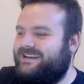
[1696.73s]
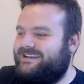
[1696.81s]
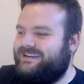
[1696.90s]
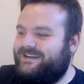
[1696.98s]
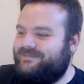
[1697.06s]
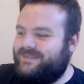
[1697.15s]

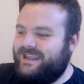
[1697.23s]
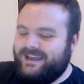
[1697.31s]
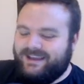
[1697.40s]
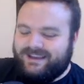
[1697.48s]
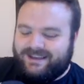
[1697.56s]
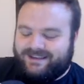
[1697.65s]
when um,
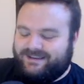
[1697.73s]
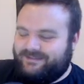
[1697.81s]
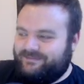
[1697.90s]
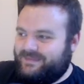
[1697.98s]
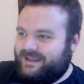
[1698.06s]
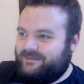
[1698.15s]

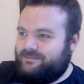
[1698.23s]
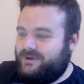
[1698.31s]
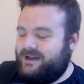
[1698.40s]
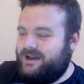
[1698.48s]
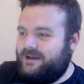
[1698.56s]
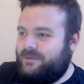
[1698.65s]
um,
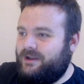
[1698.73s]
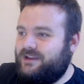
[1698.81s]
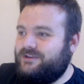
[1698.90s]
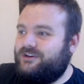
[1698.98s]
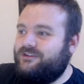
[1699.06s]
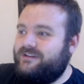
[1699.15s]
uh,
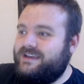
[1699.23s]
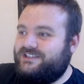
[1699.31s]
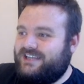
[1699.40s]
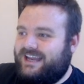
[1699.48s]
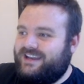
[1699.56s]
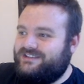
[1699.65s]
Polidori
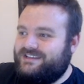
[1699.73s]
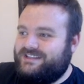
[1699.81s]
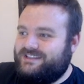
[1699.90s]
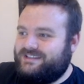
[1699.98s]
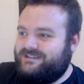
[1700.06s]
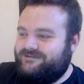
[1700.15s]

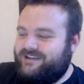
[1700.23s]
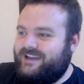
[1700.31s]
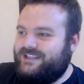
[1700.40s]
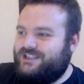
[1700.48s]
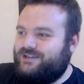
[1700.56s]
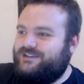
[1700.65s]
challenges
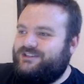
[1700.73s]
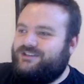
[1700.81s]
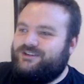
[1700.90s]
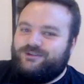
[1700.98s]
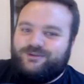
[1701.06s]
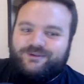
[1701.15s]
Ryan to a
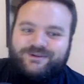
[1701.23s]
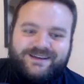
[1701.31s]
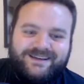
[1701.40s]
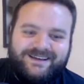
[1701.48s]
duel.